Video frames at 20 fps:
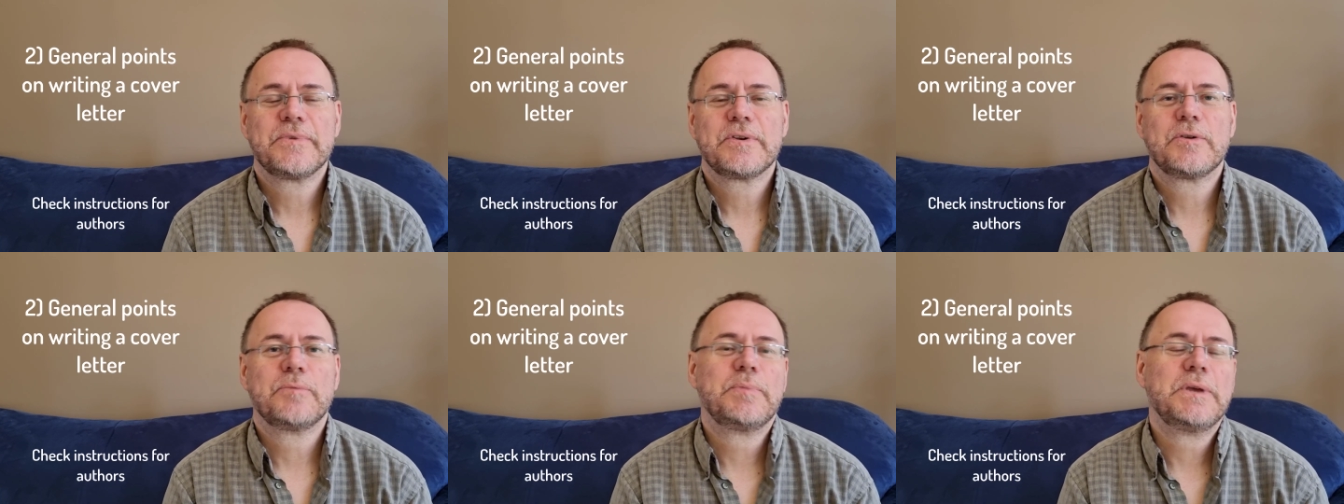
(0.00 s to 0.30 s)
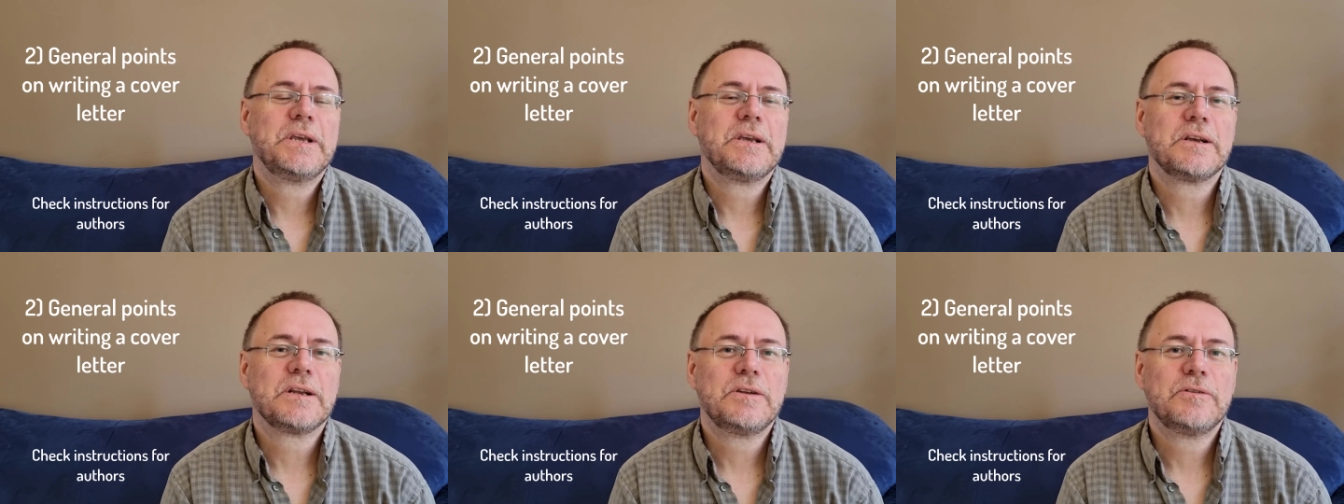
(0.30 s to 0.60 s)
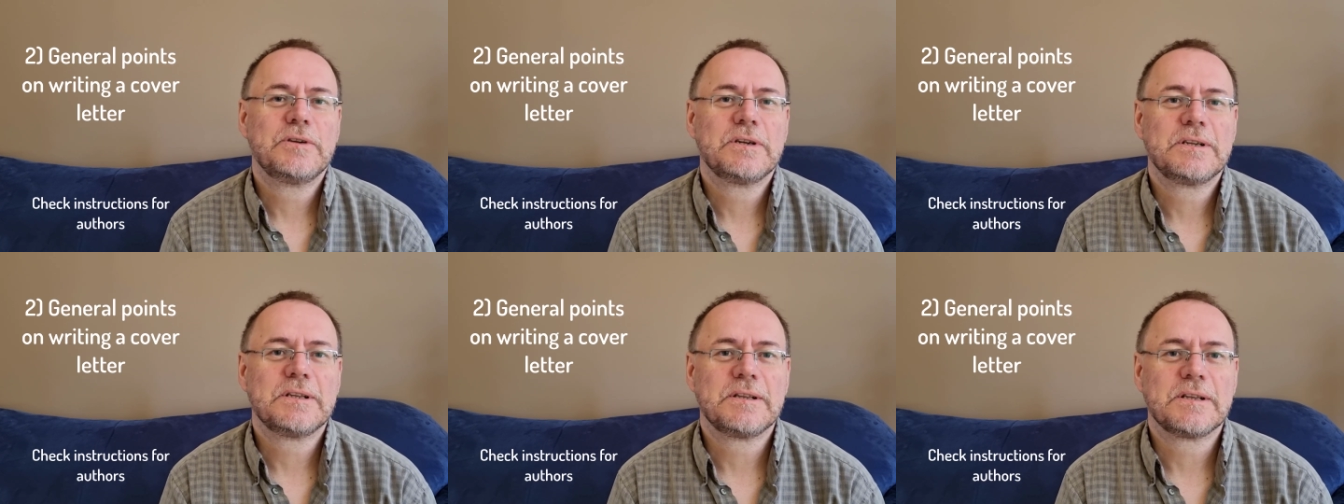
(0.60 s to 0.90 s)
to be
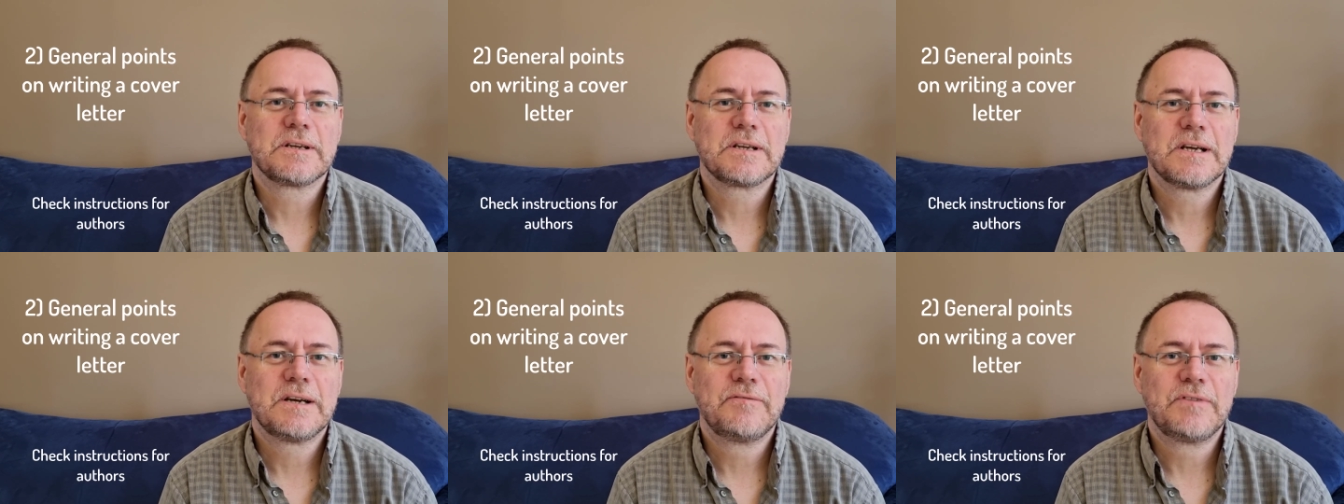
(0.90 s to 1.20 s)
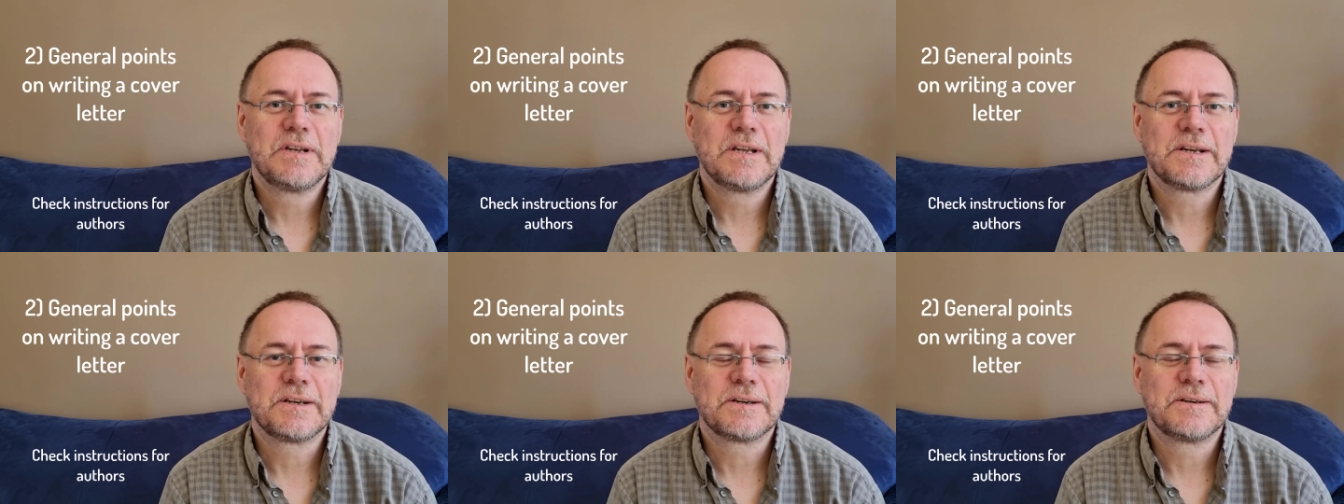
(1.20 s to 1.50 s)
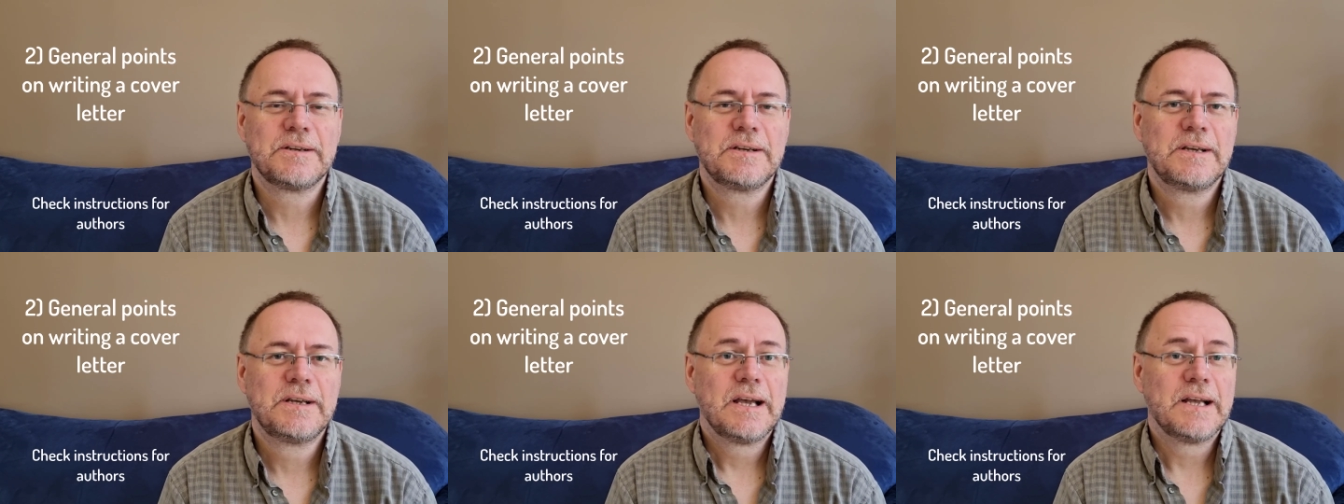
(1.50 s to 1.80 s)
included in the cover
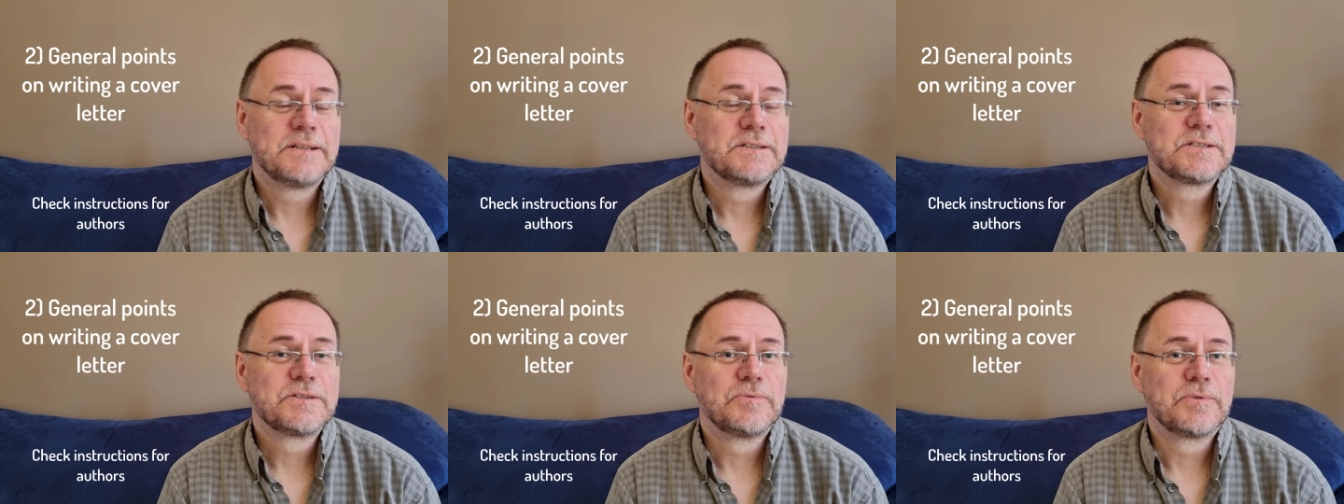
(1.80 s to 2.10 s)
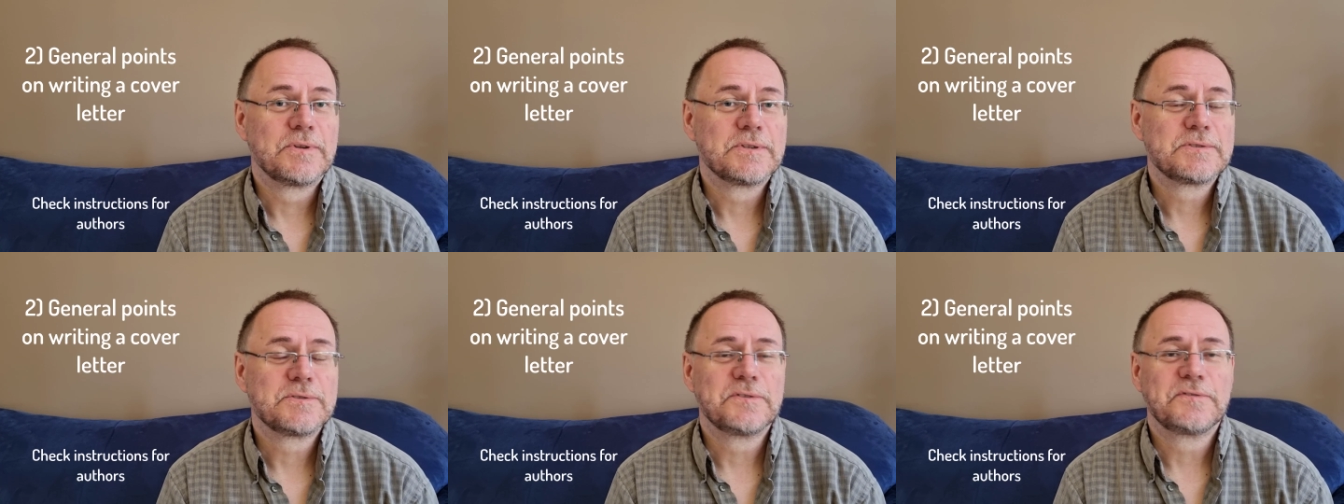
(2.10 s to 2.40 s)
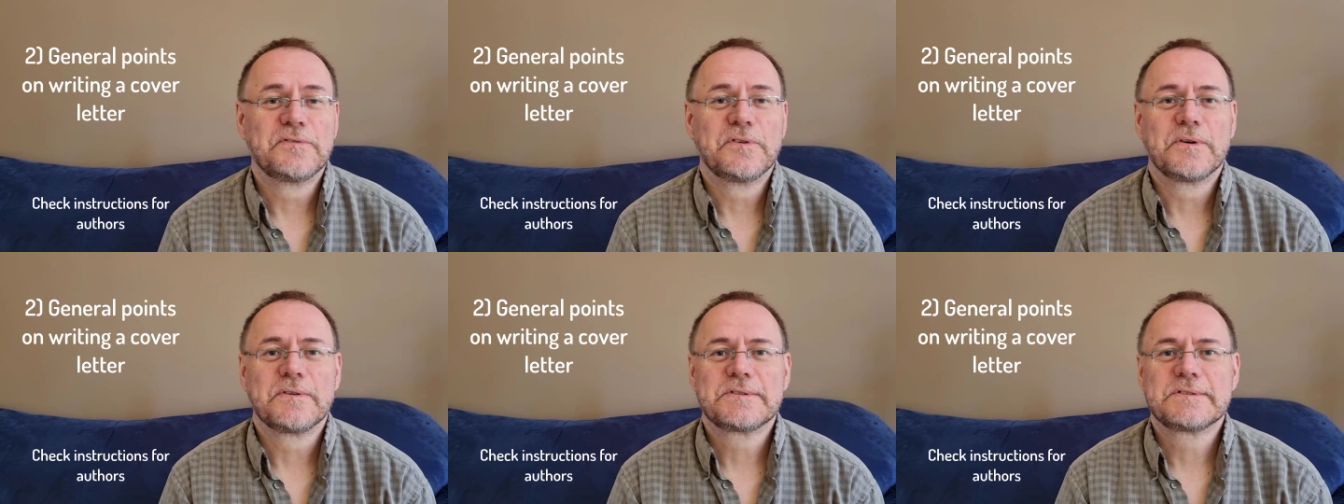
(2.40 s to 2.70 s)
letter? And so on and so
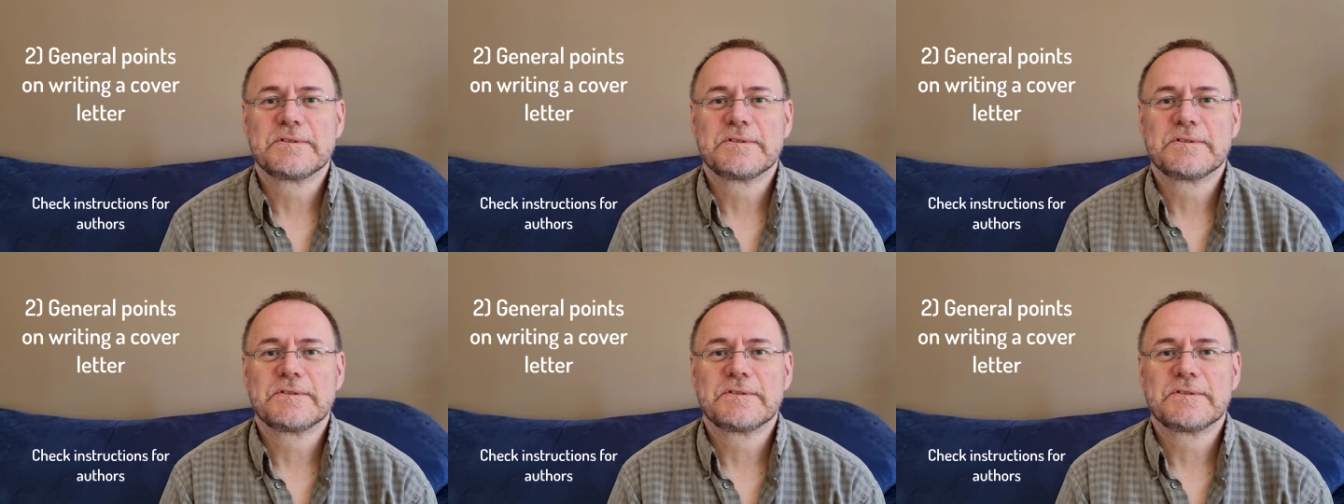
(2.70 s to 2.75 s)
forth.